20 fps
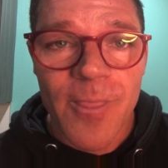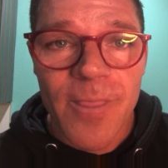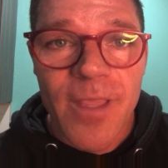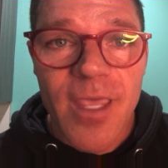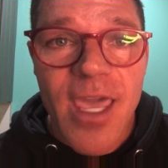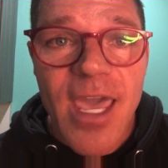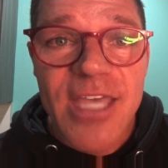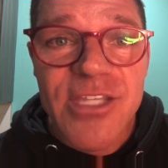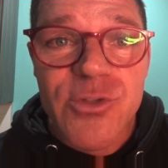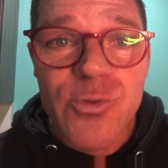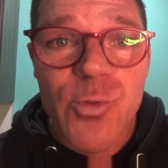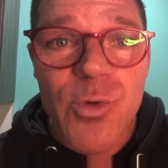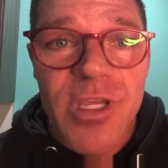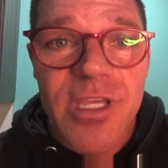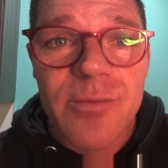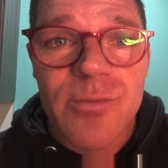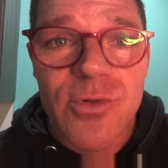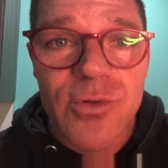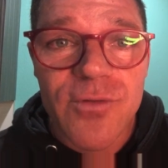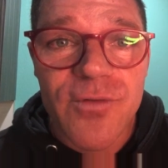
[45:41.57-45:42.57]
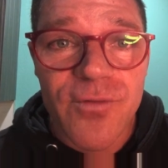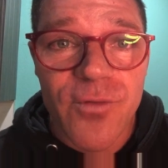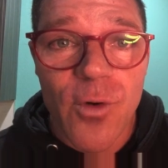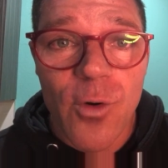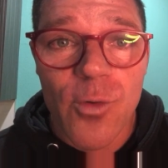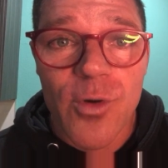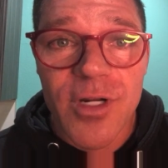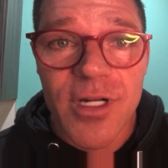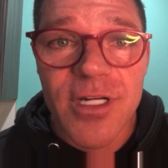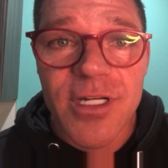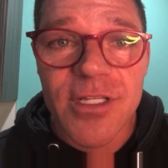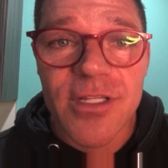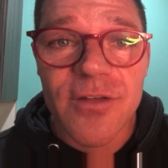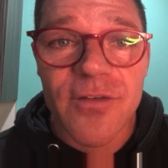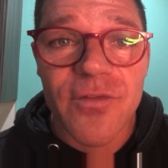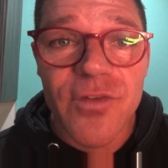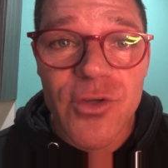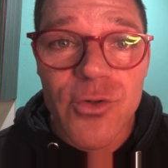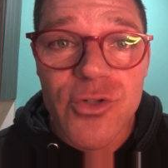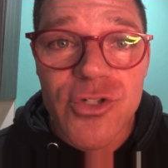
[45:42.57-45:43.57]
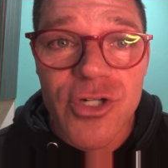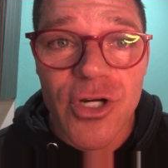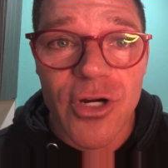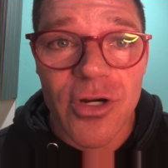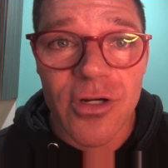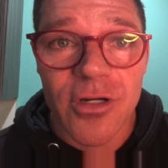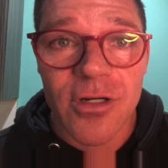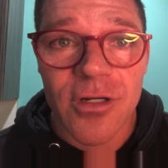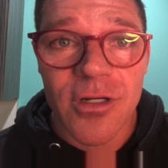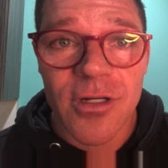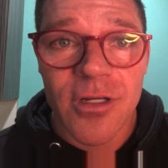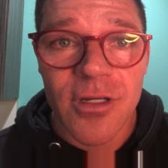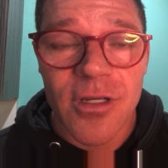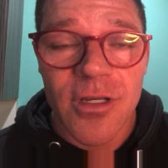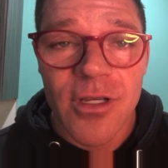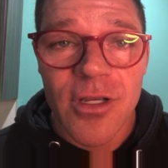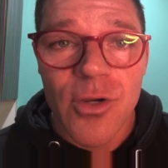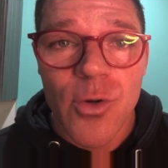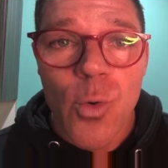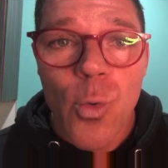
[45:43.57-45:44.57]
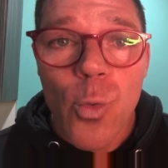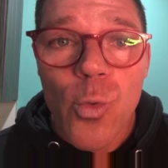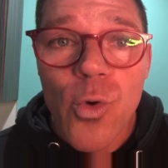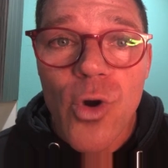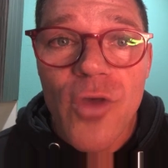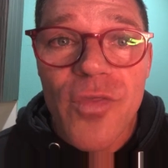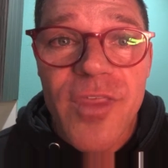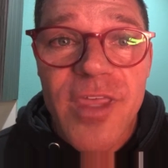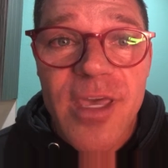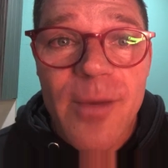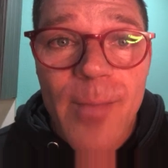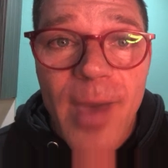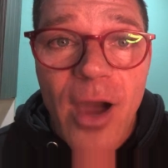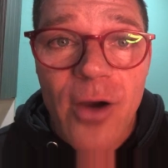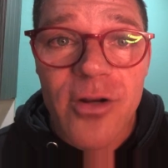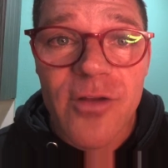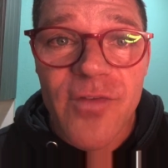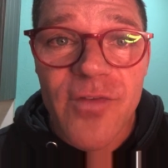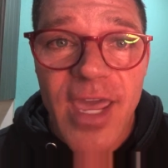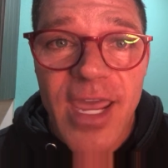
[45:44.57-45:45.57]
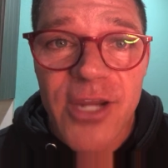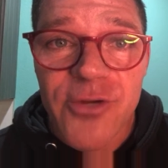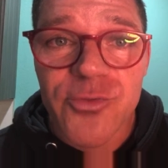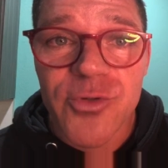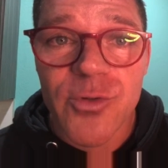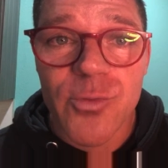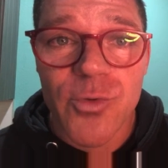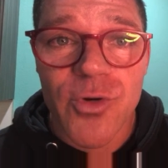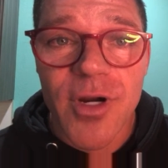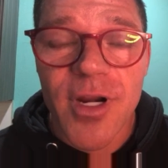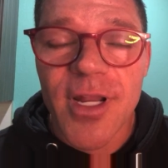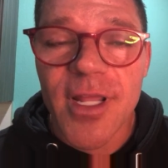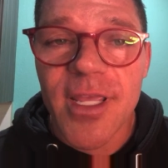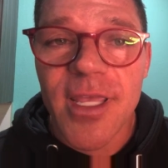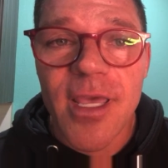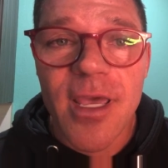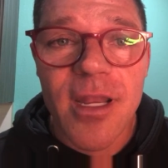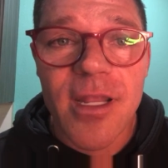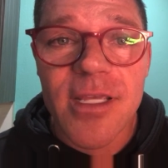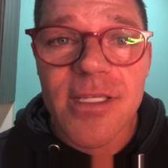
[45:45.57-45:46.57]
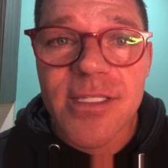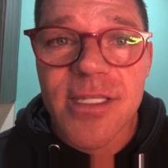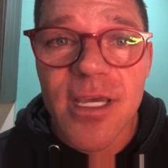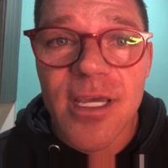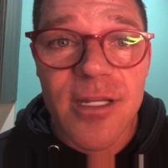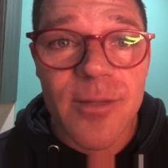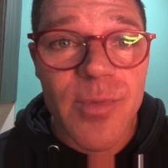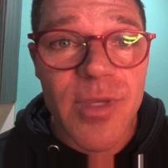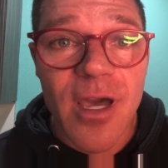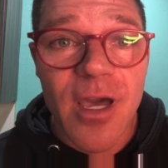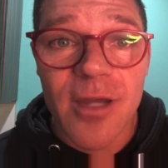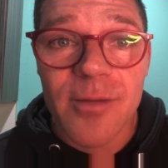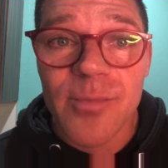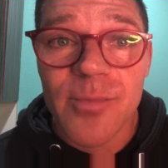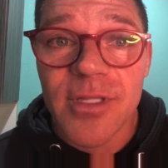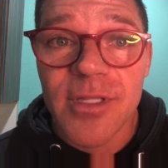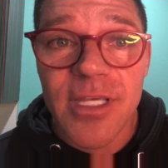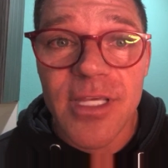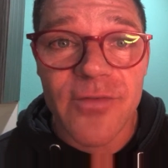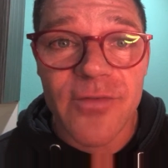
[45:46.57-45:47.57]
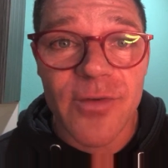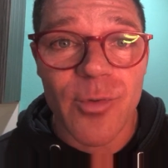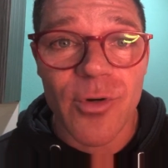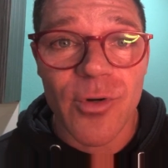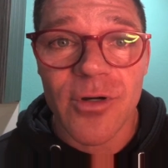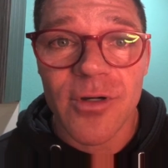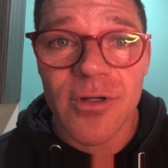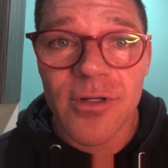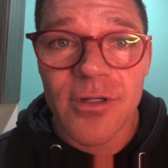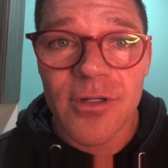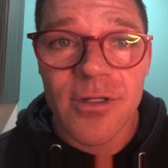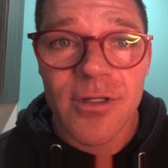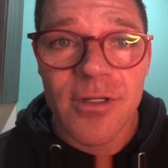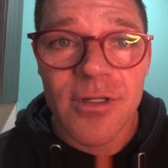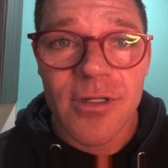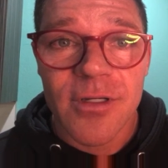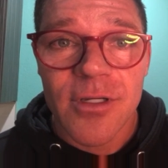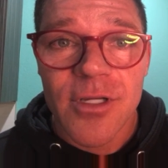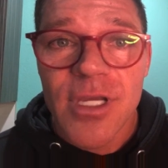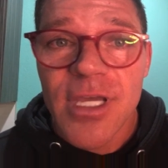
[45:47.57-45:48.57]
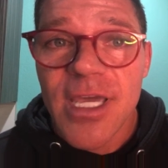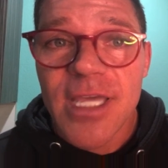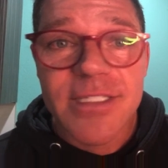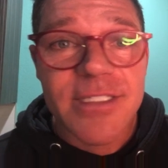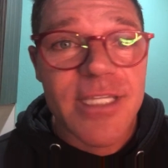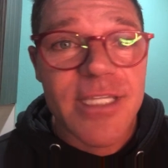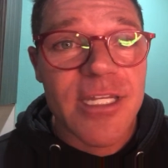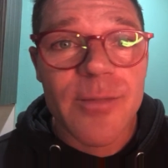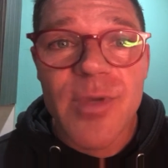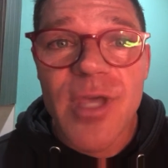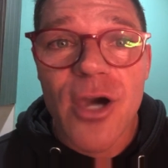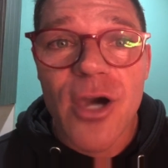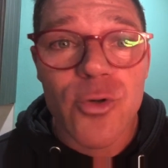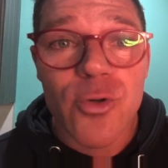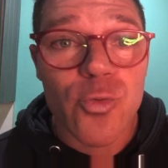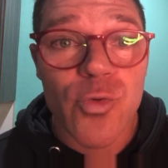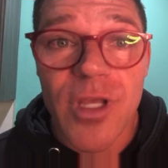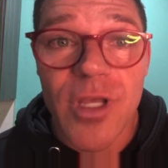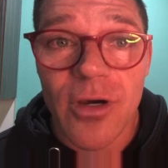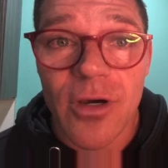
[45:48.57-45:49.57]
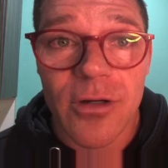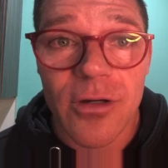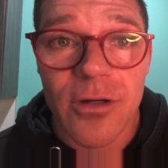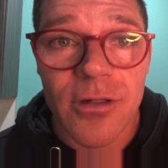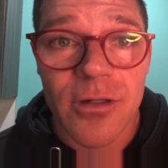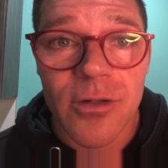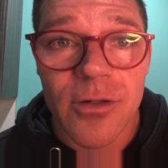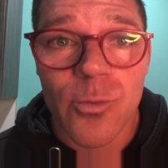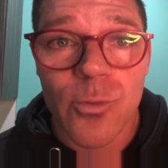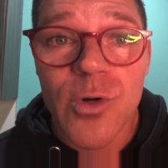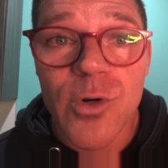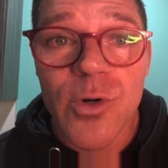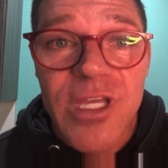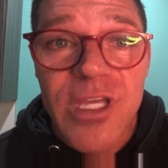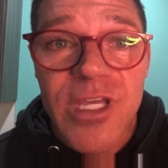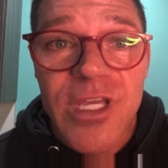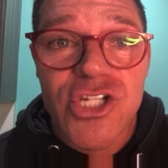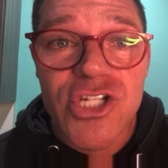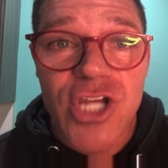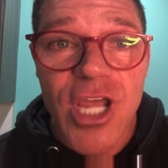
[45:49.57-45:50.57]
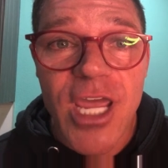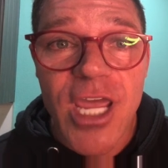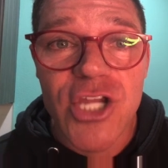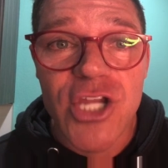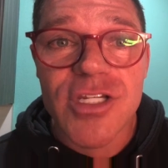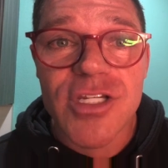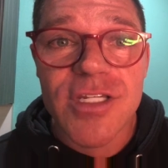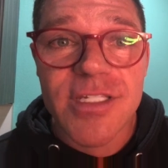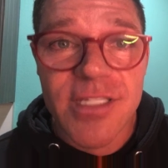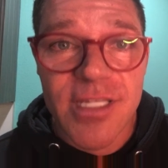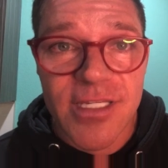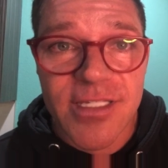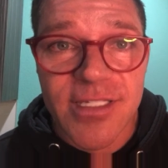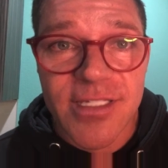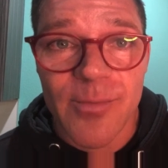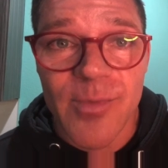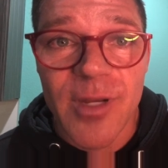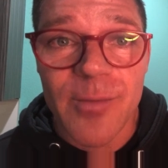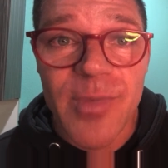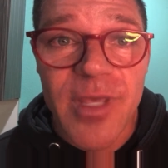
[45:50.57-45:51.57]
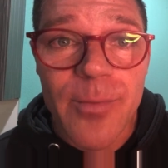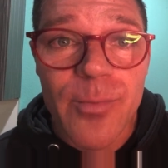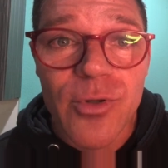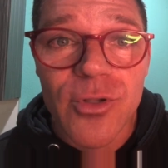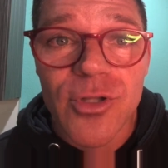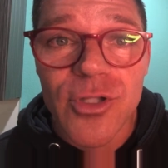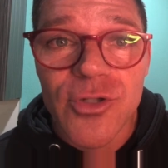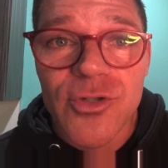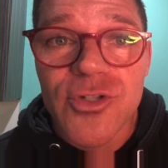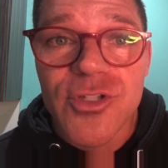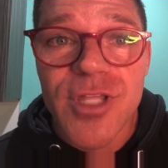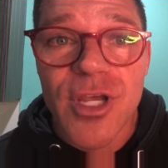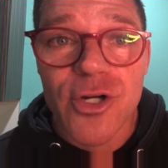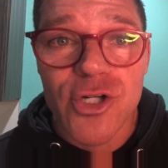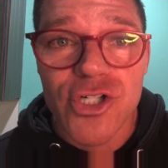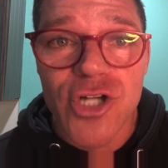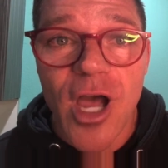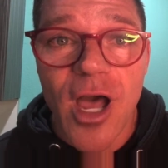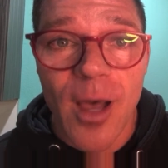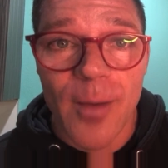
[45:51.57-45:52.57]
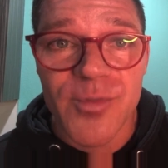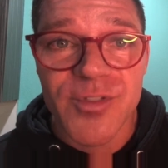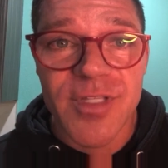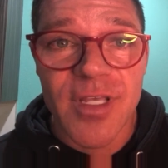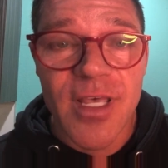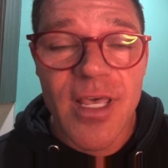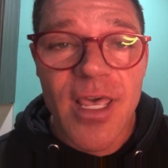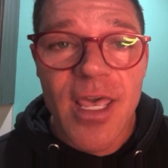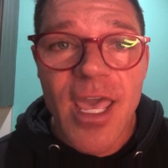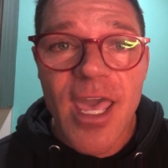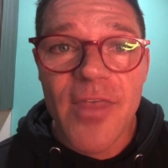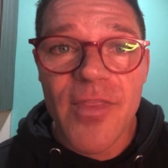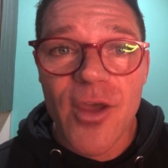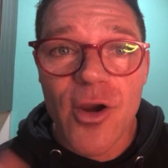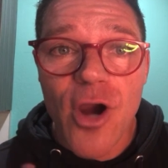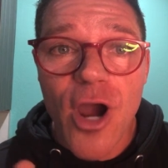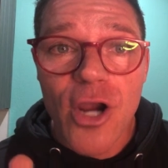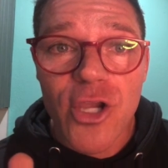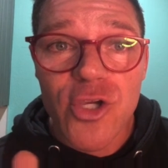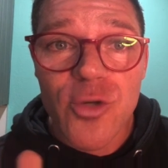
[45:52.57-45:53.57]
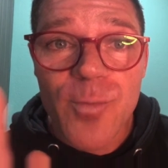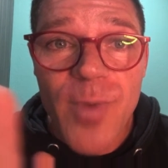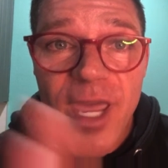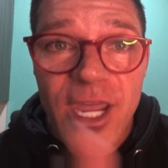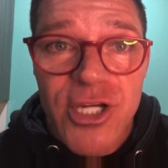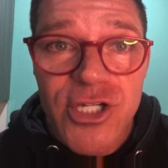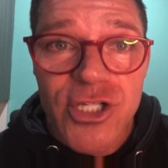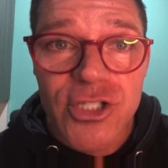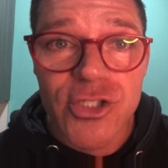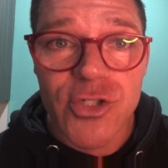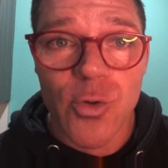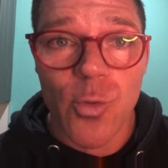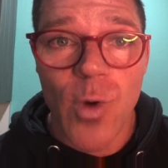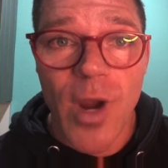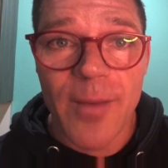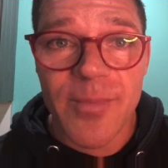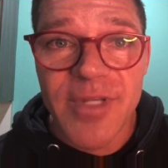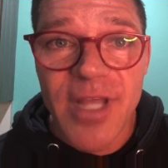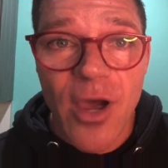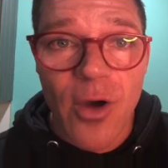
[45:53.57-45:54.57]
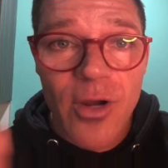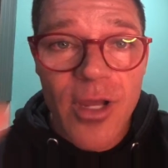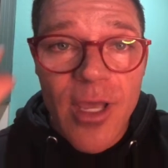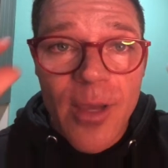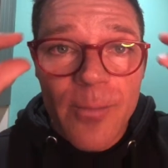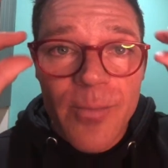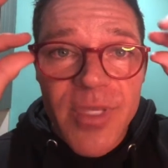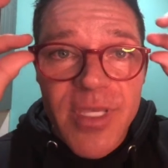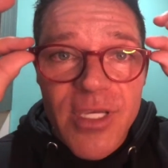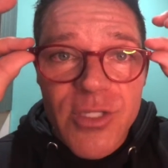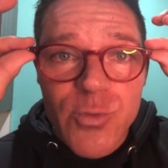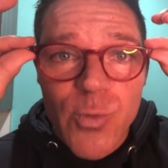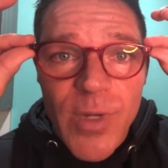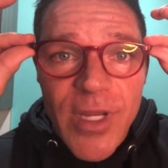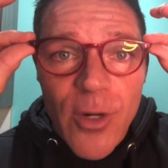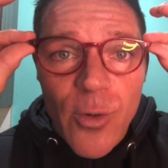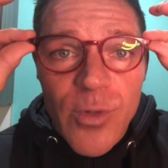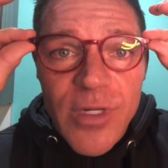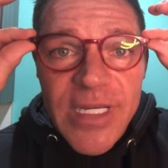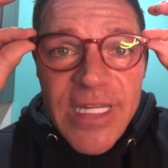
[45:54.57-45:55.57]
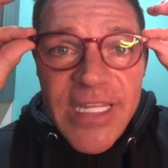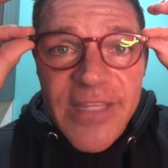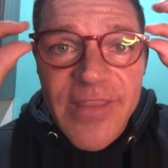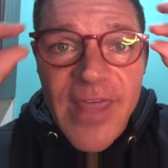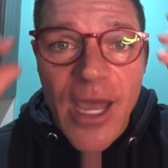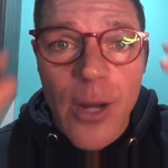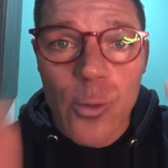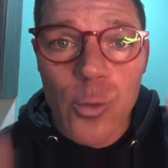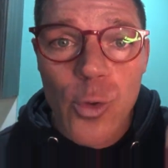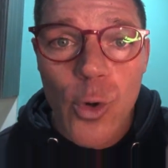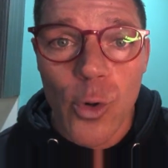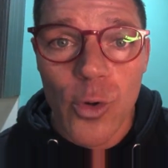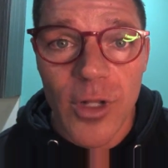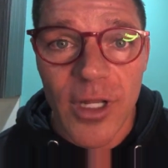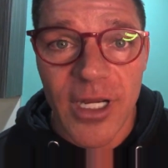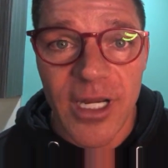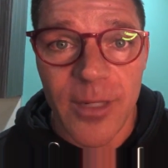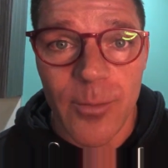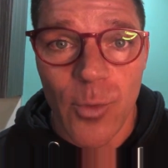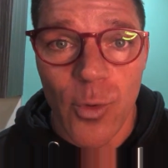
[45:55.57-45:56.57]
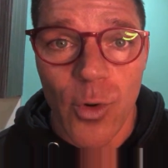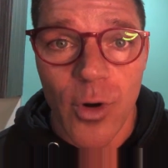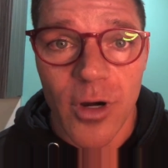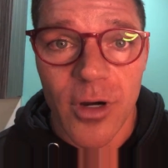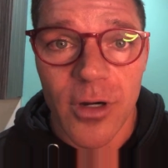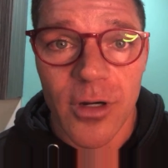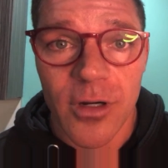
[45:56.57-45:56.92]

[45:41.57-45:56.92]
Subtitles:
As we move forward into the future, the amount of hatred we're going to get is going to be unbelievable. It's going to be unreal. When we change a system and people lose their jobs and their occupations are wiped out because we don't need that role anymore.